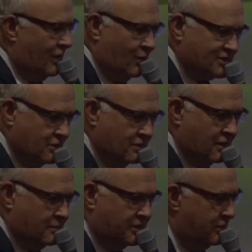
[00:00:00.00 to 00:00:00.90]
What's going
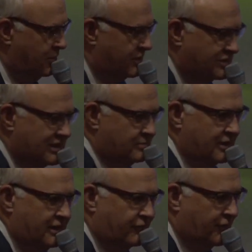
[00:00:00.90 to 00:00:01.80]
on with you? There's something
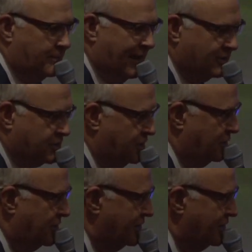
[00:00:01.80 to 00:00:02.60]
different about you.